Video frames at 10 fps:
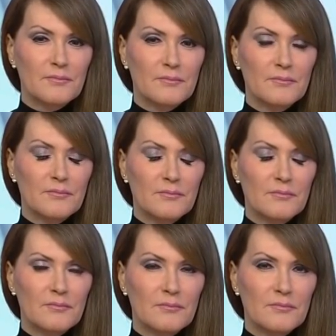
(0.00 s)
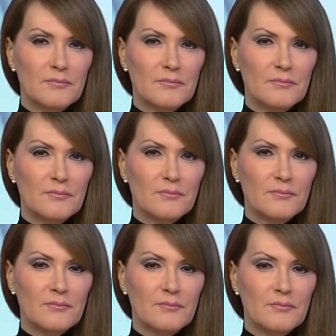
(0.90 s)

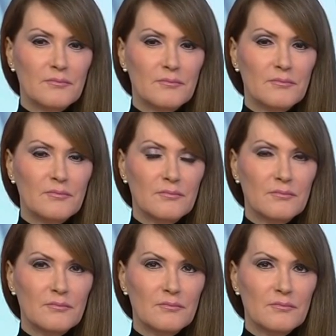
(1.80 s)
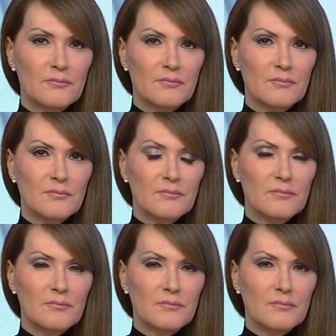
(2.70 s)

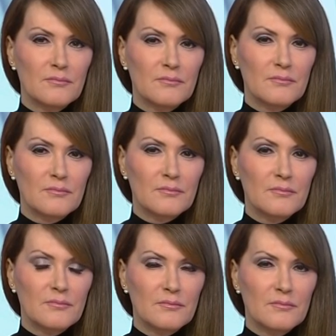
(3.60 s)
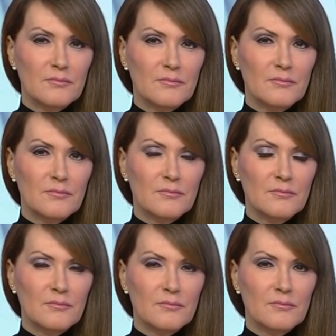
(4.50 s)

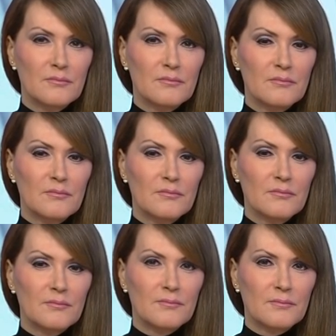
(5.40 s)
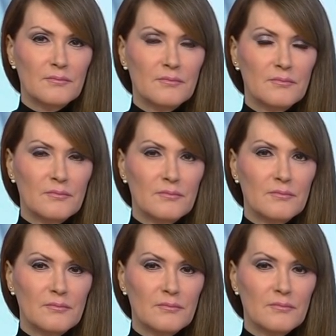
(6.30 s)

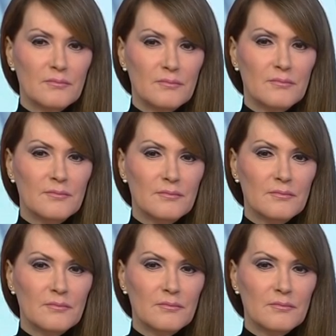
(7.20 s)
(silent)